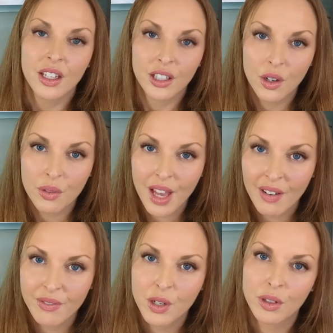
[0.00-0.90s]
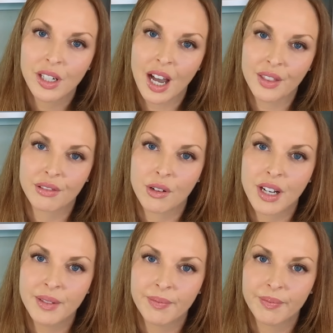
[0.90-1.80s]
You know, that viewer got through
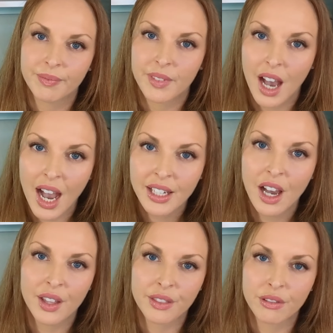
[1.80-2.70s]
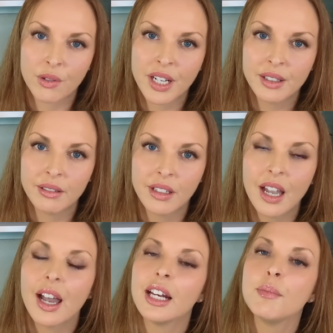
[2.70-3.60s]
it. I got through it
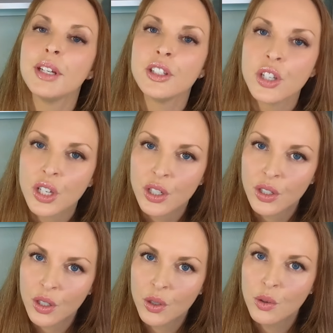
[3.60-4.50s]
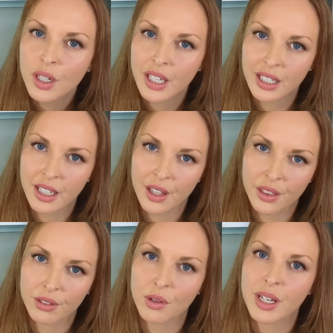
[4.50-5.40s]
and it means you can
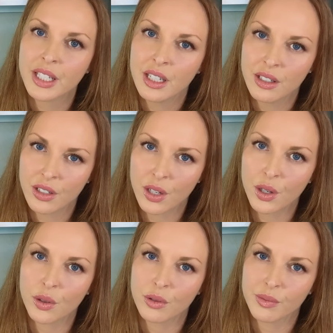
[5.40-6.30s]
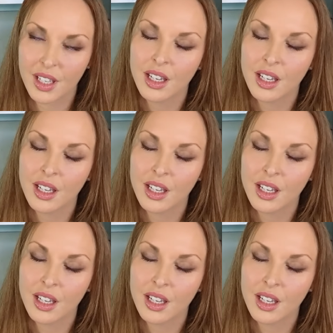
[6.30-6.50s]
get through it too.